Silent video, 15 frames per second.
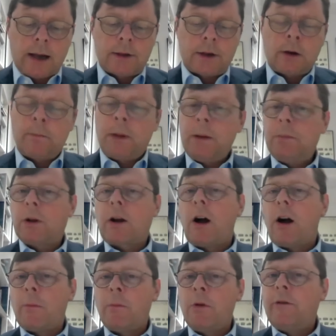And so people
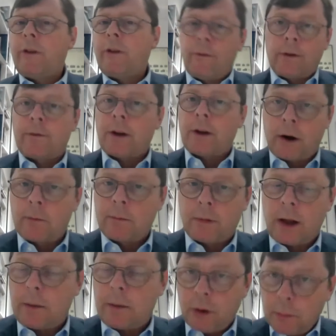can't move even if
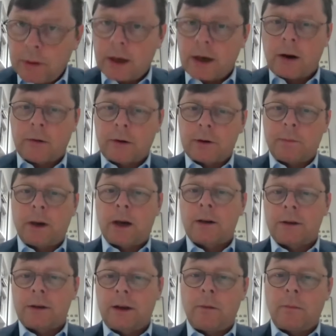they're property owners
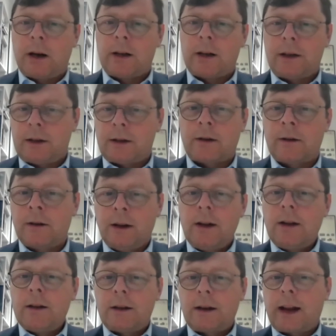because the ability to
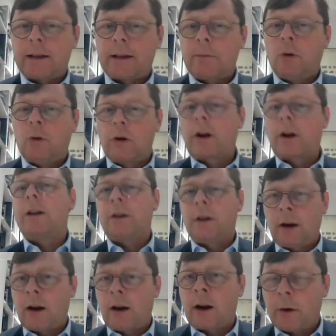get a mortgage
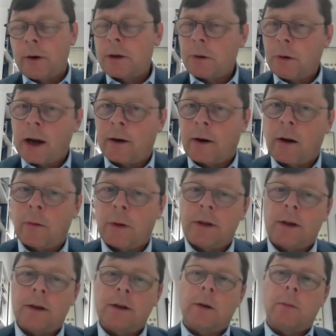and go into an area
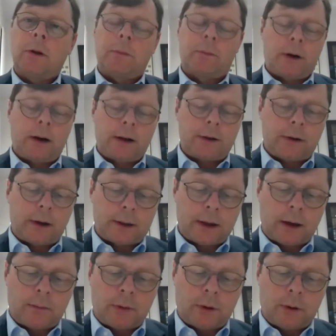which is double the price, for
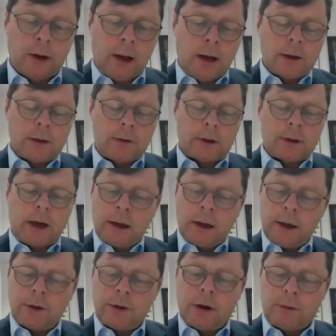example. So
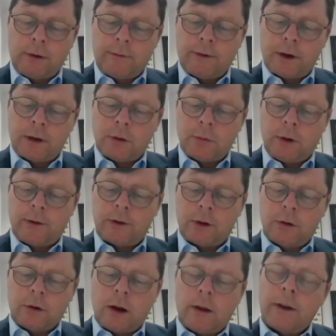exactly as you refer to, we've
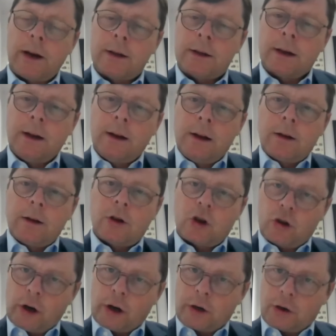still got these
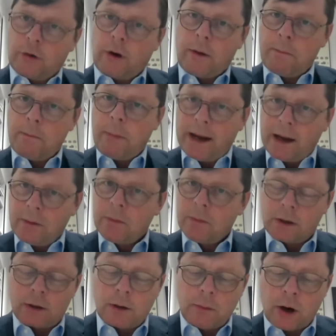structural
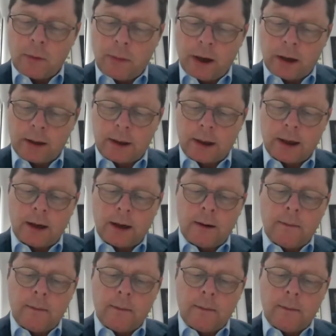impediments to mobility.